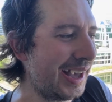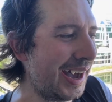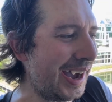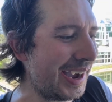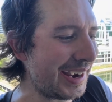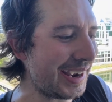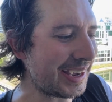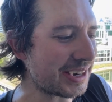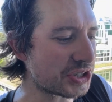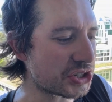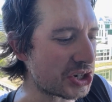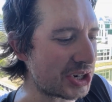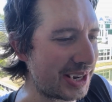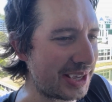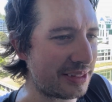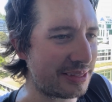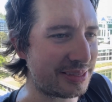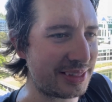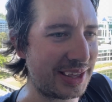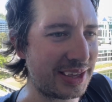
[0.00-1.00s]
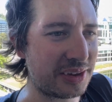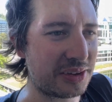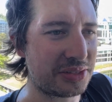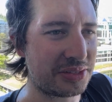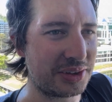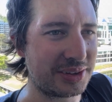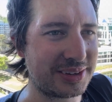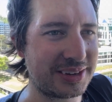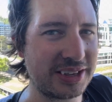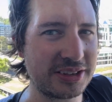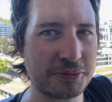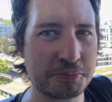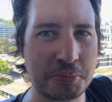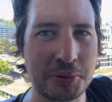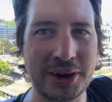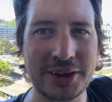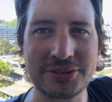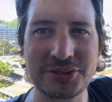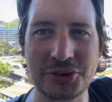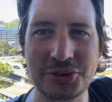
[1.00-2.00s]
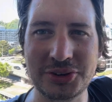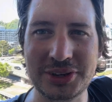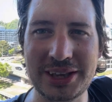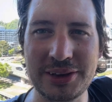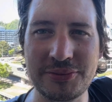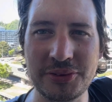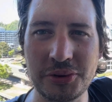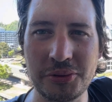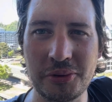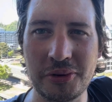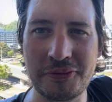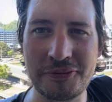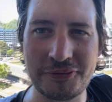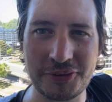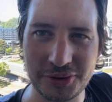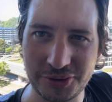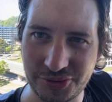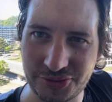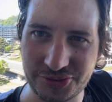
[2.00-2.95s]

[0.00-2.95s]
I actually think that disc brakes could give you a false